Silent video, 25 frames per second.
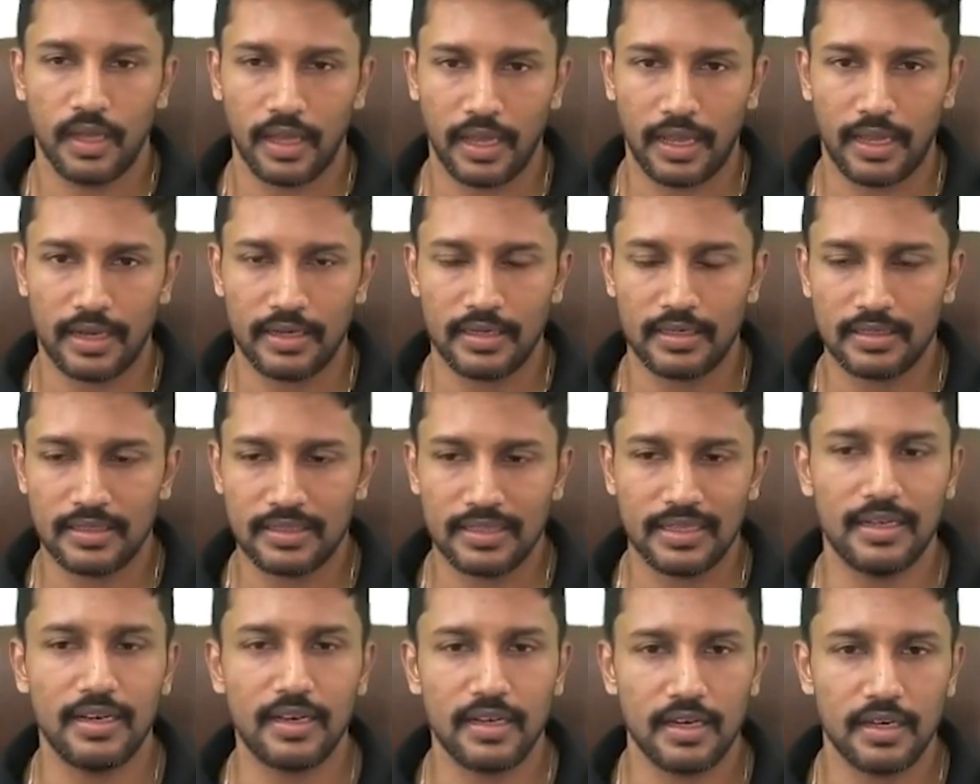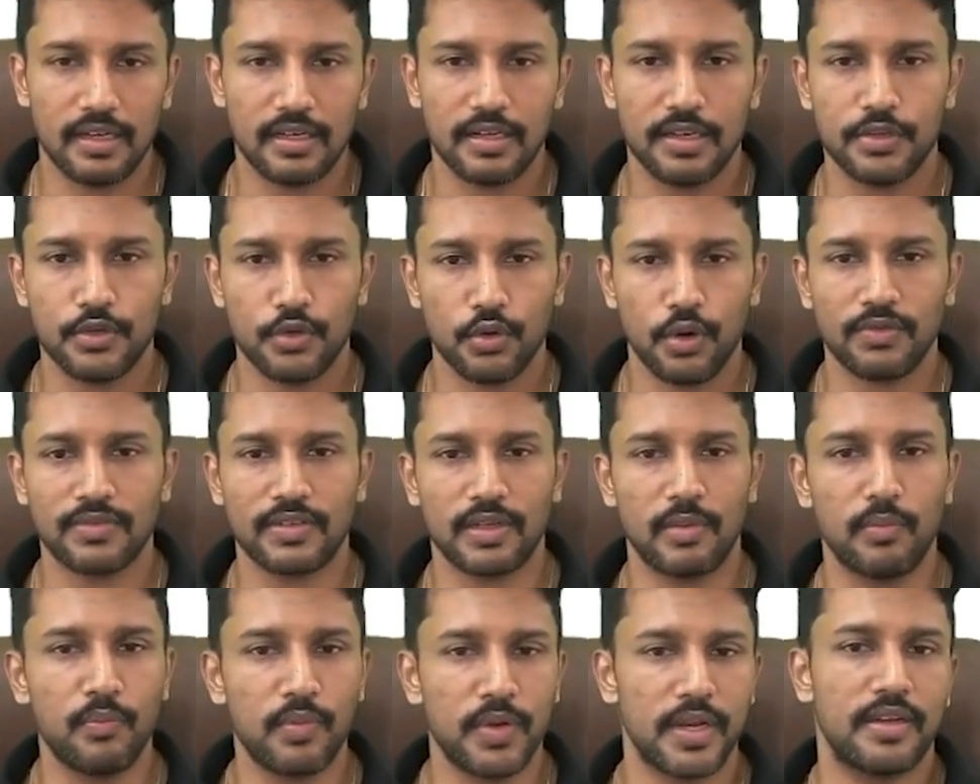And till you have
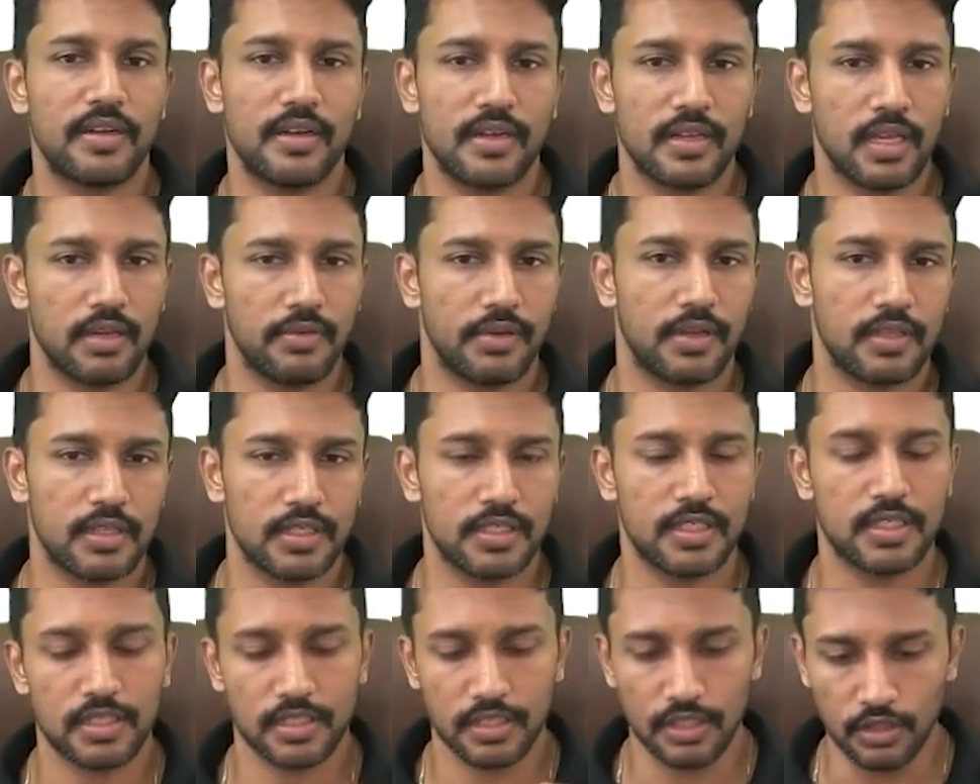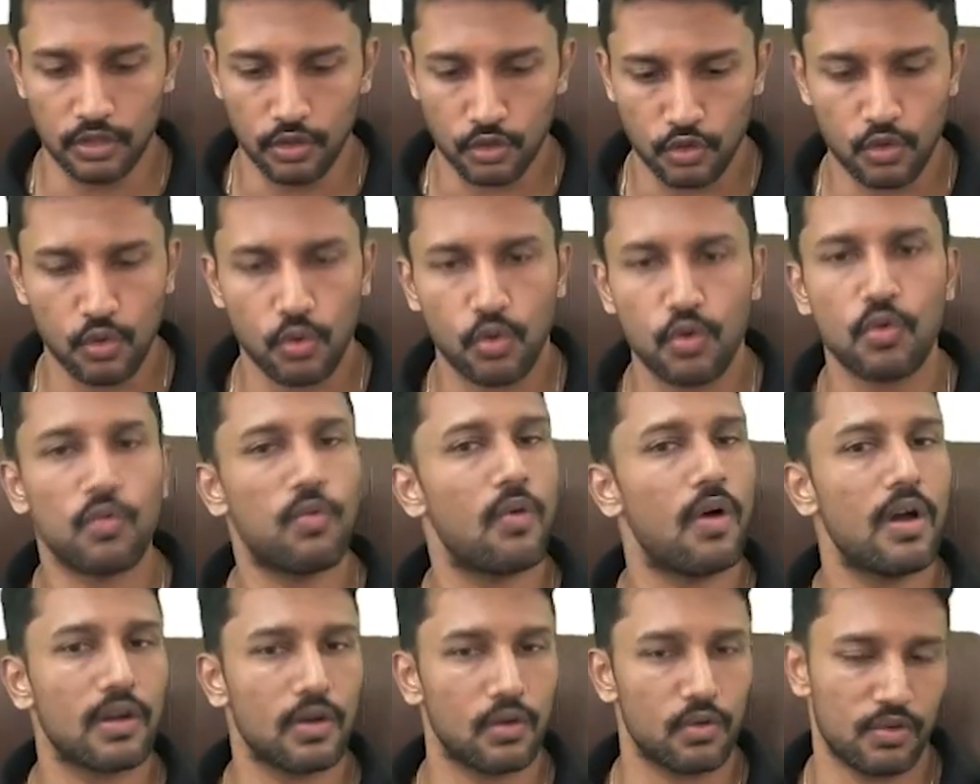completed giving the GT, don't
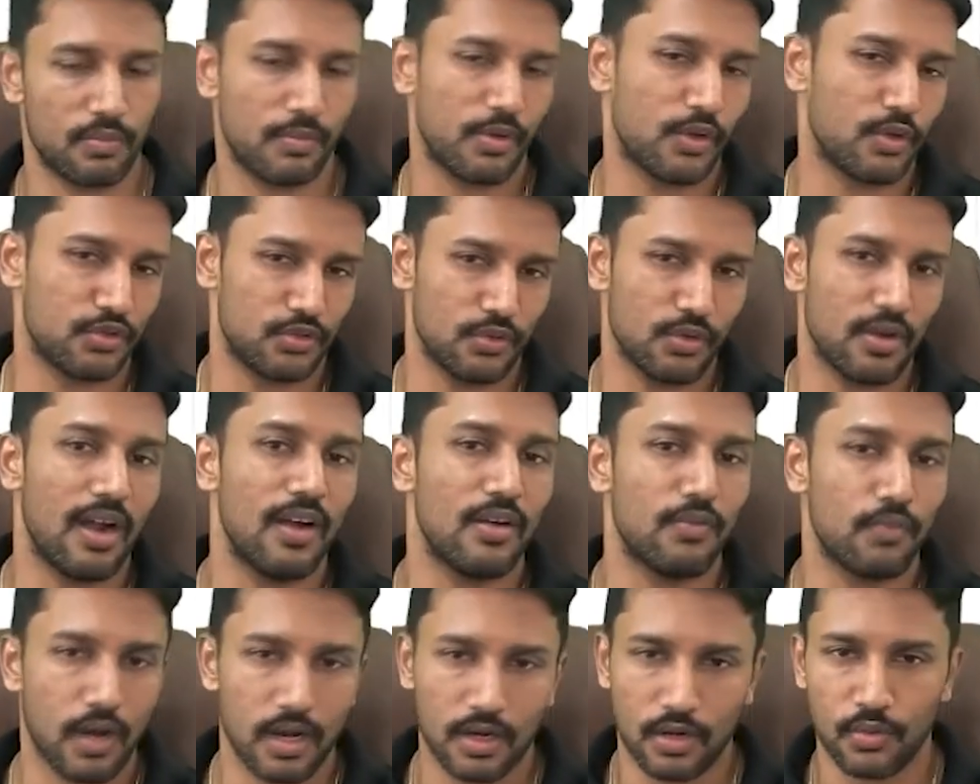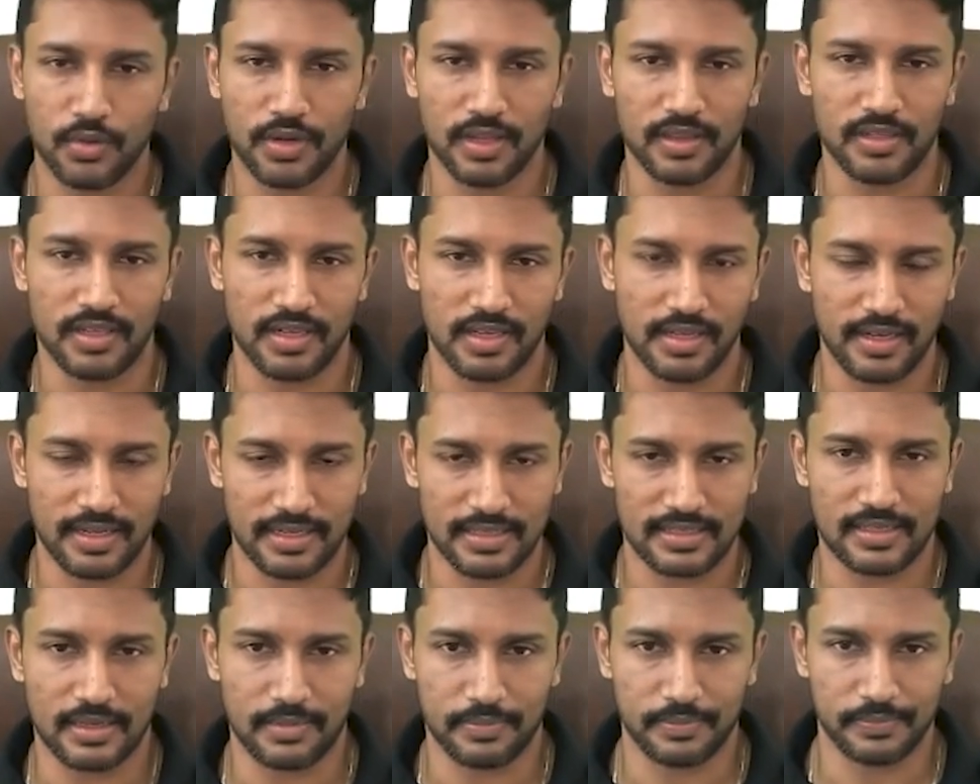walk out because you can't walk out in the real
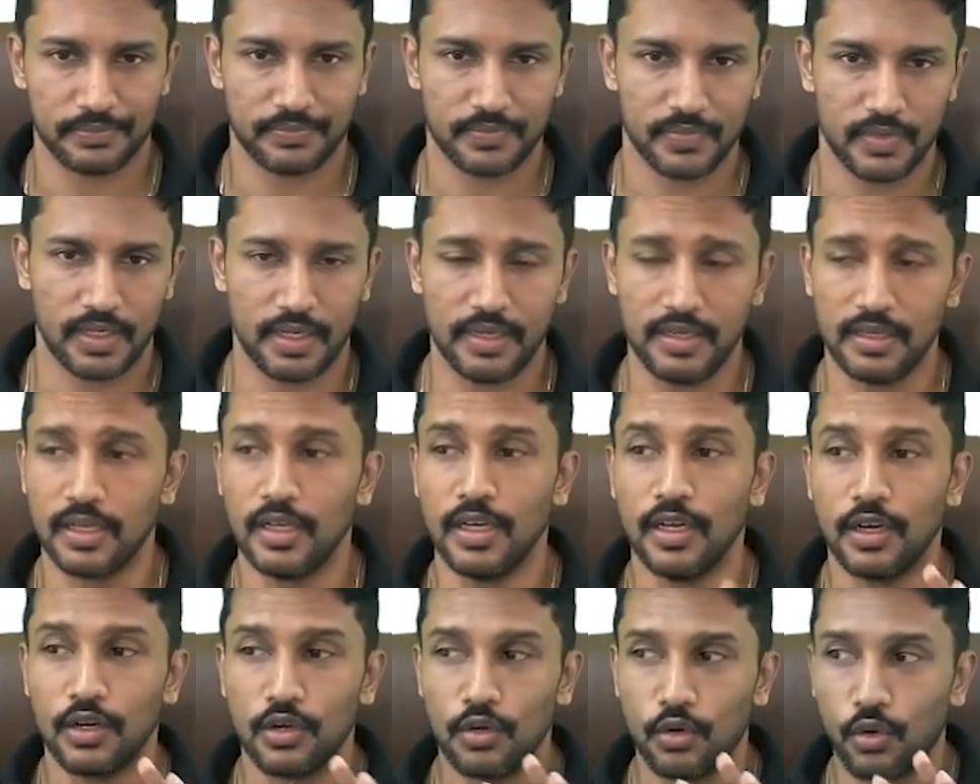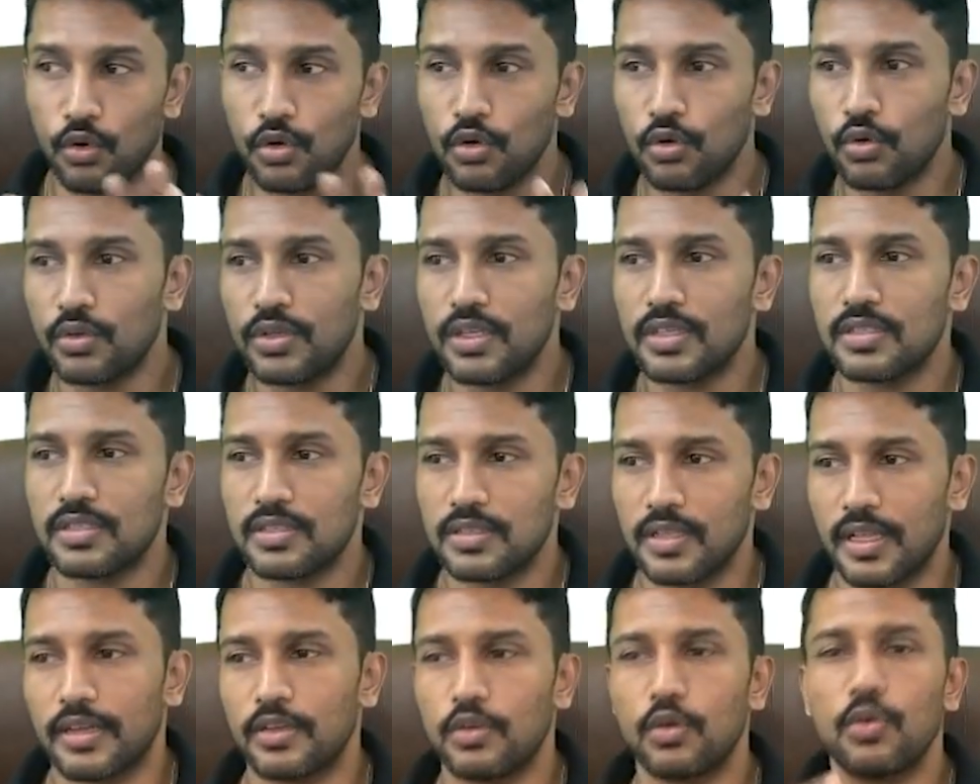exam. Right? Don't do
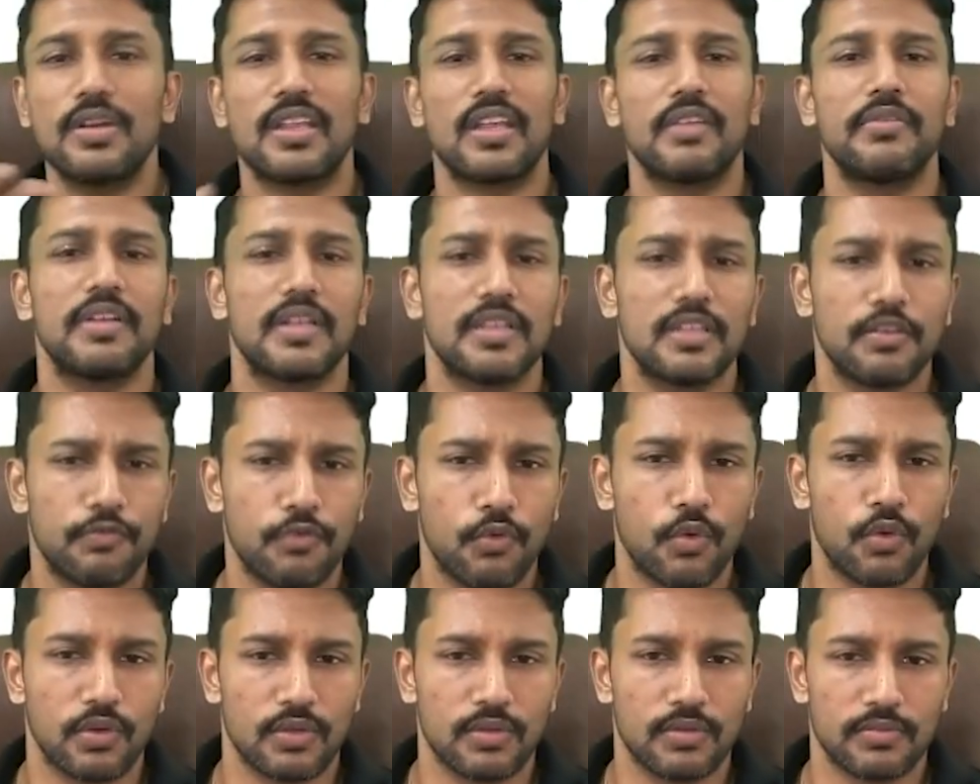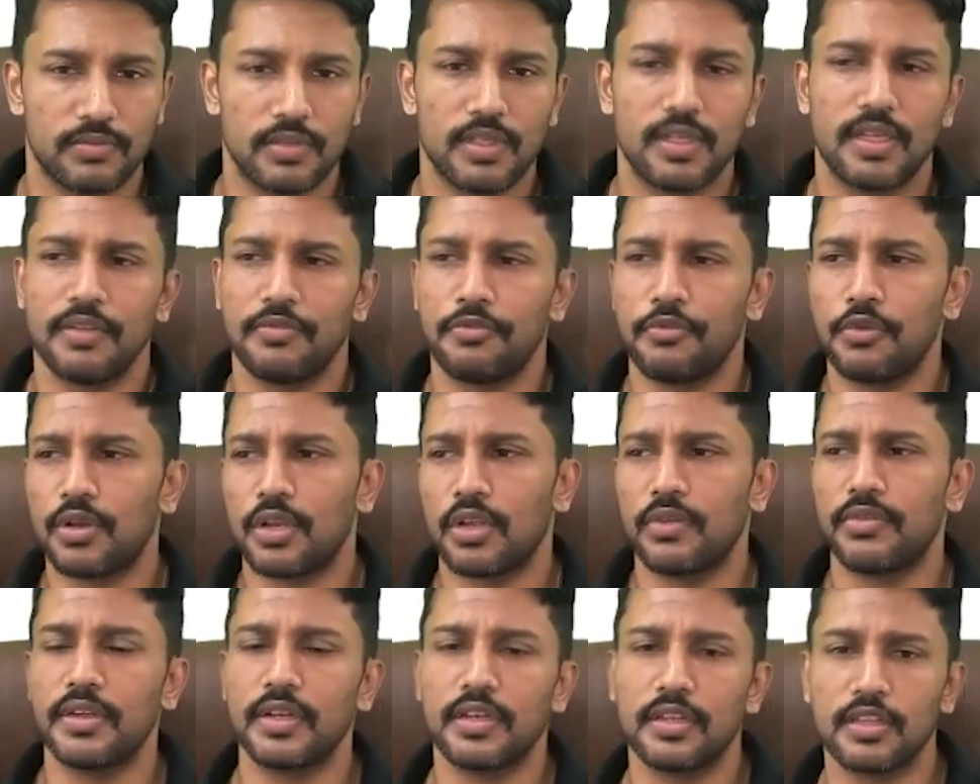this. Like, don't give it in the phone. If you're
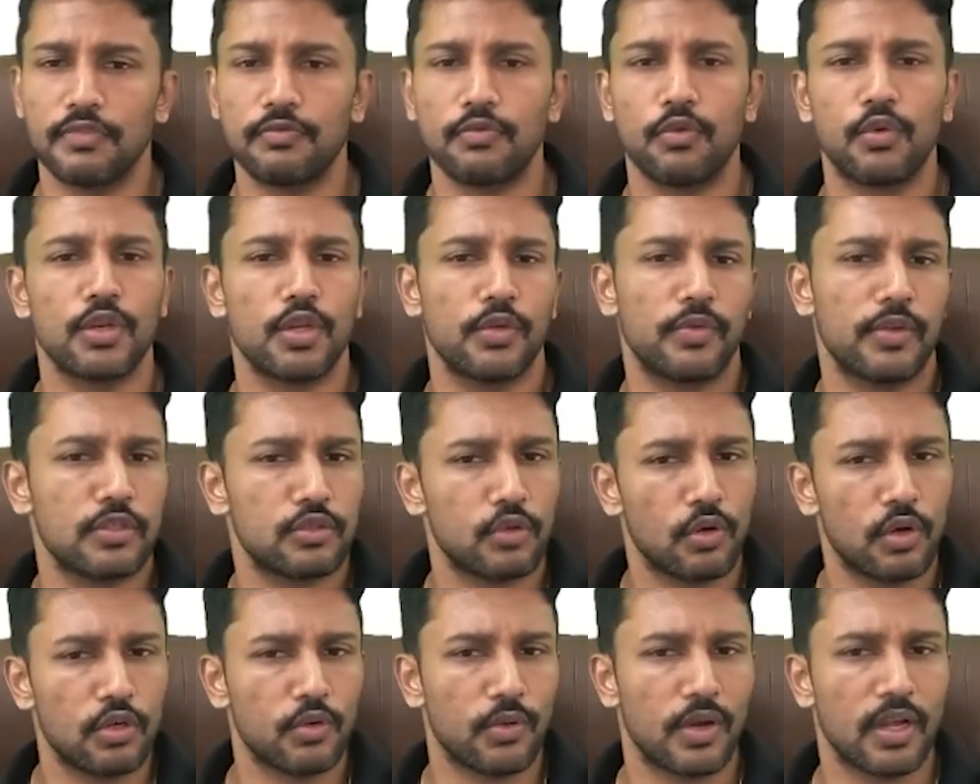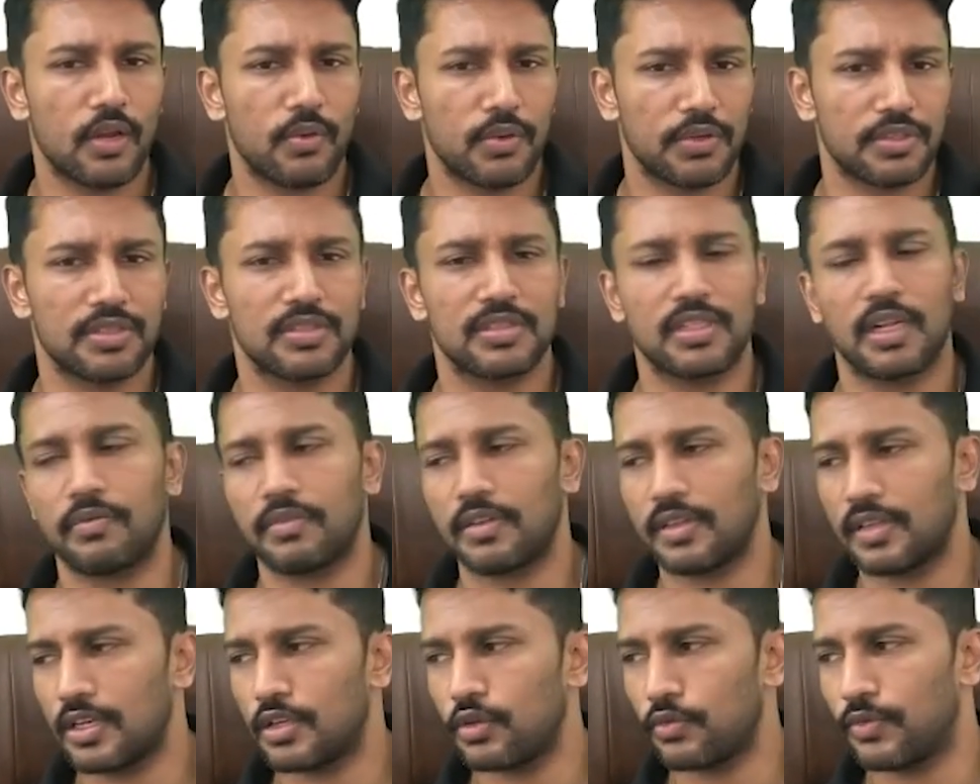giving it in the phone, you will solve 20 questions.
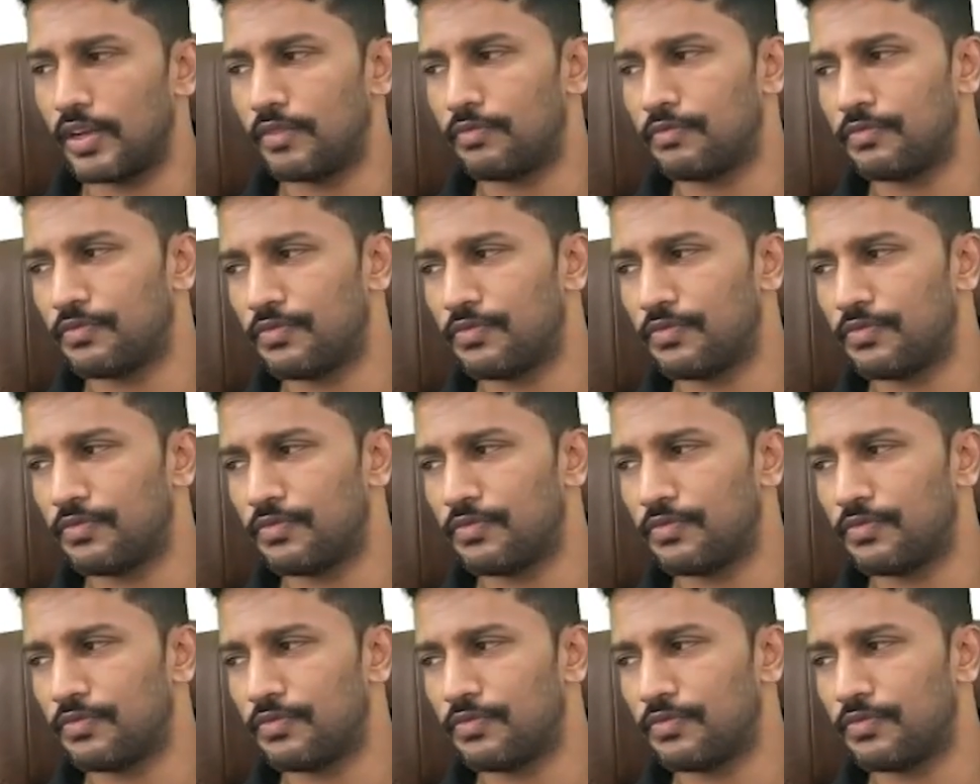After that, you will